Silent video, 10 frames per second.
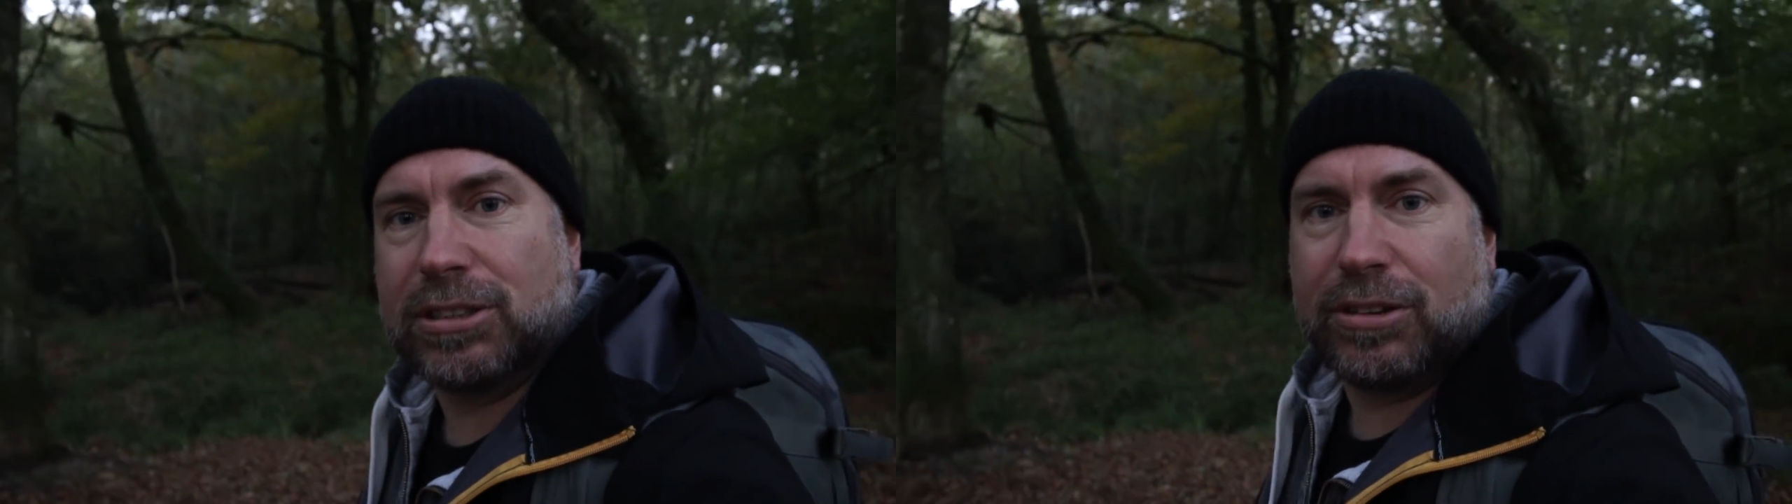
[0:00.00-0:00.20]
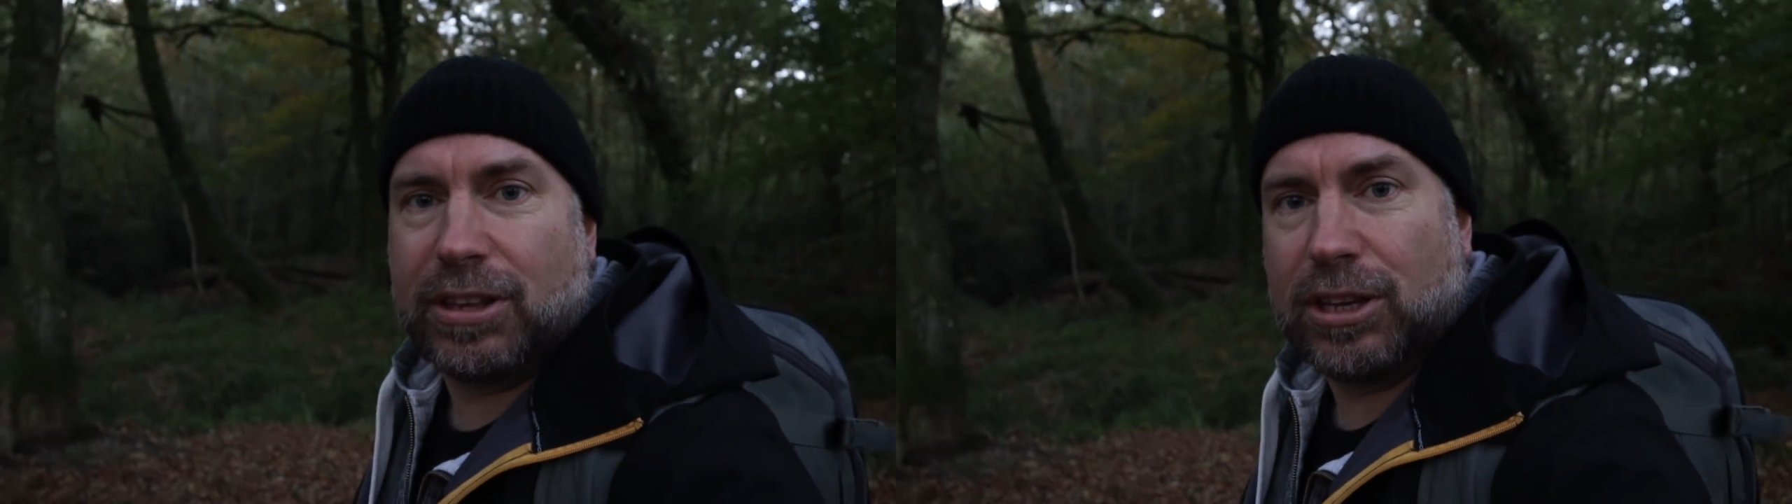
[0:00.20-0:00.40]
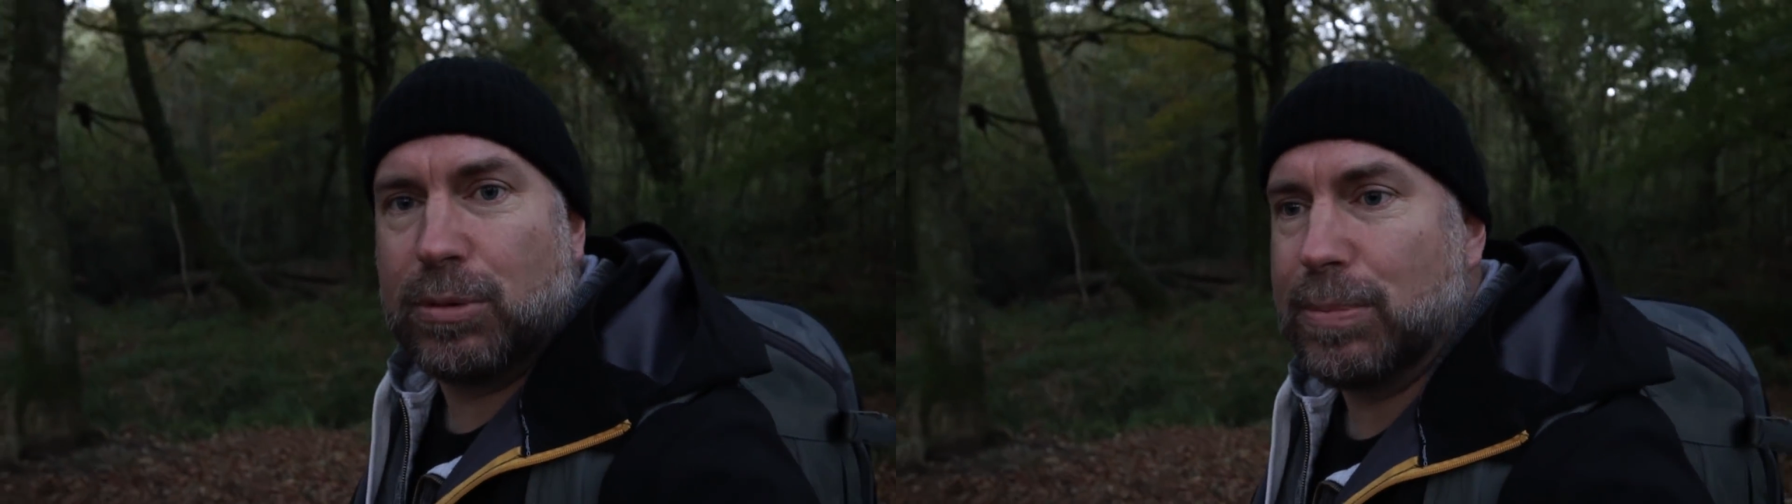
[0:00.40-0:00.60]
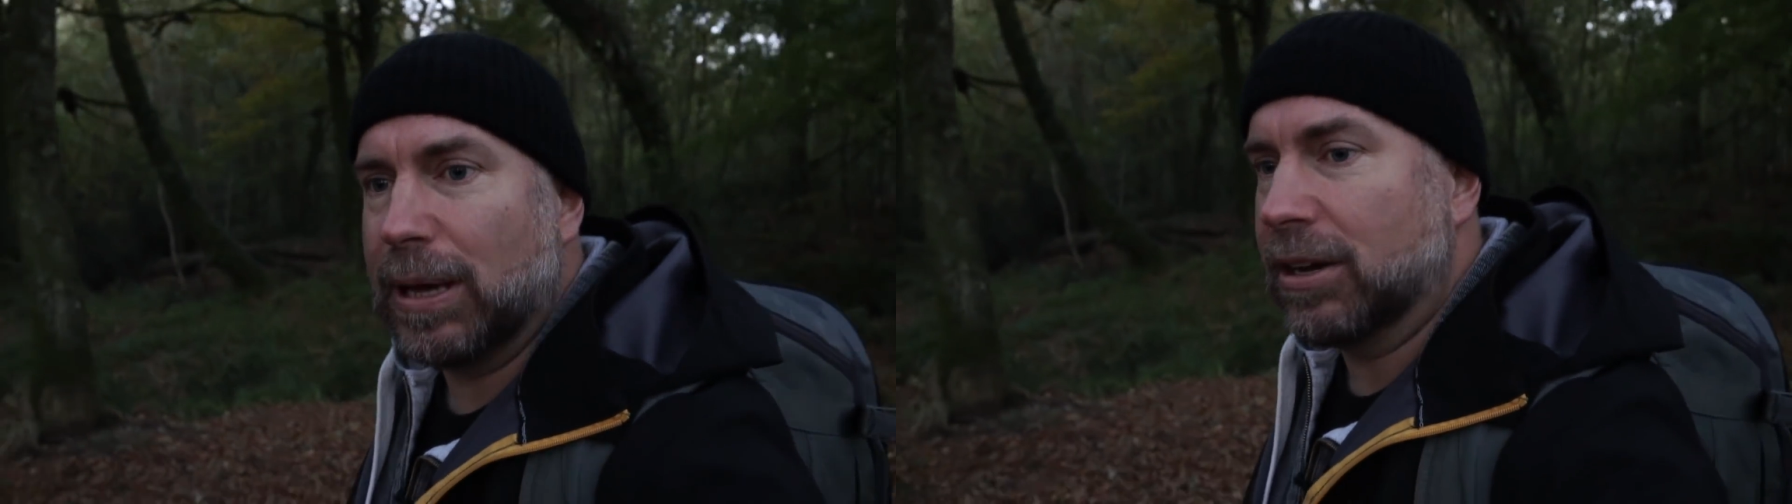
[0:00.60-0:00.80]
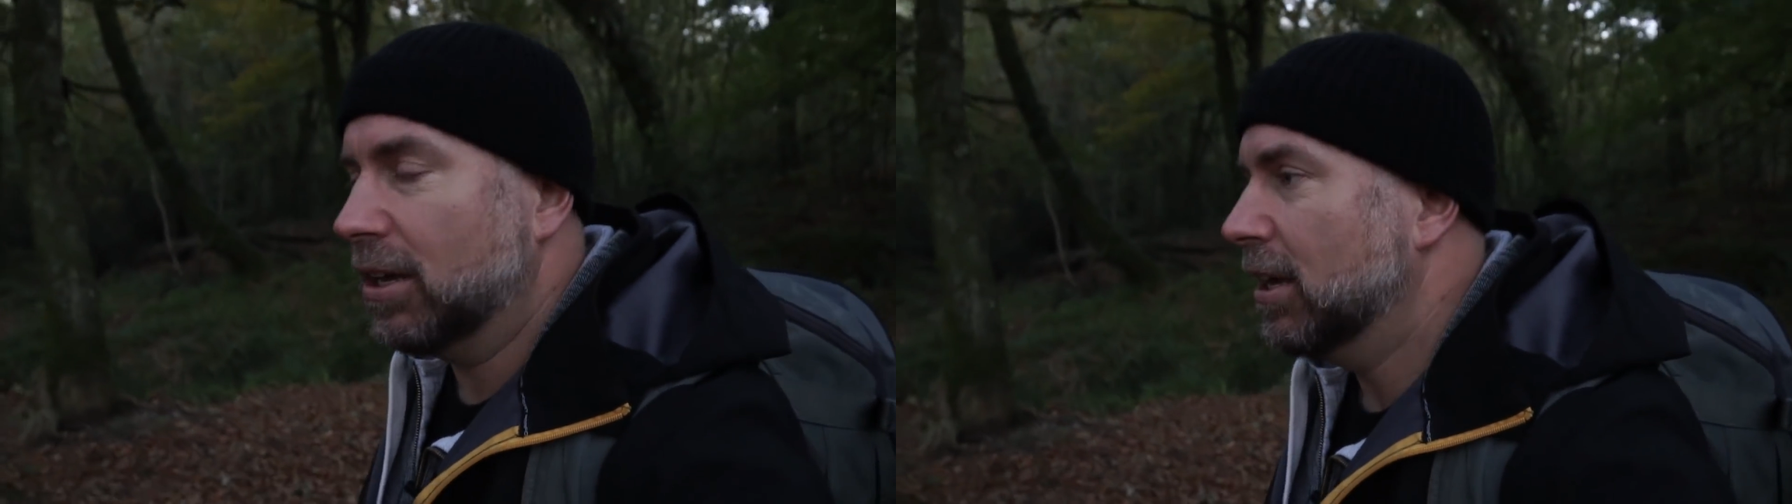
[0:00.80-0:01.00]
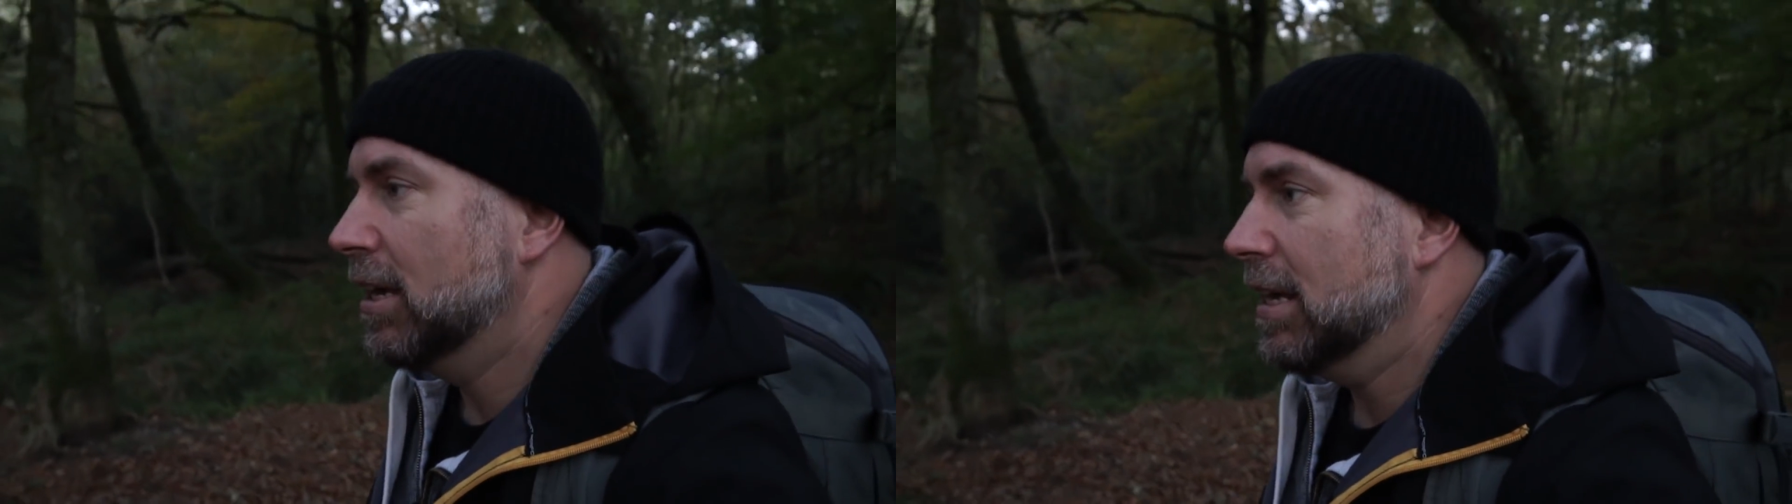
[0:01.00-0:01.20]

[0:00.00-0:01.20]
so I think it'd be better